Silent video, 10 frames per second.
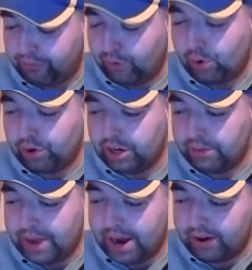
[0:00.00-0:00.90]
four in the
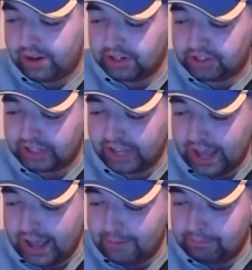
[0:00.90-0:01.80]
market,
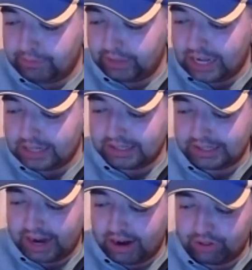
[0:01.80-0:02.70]
Castle
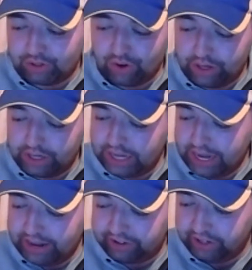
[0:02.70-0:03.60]
Star is drawn in
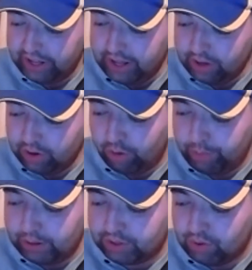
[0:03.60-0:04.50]
8, Go
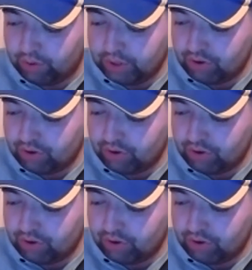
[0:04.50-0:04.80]
Bears Go is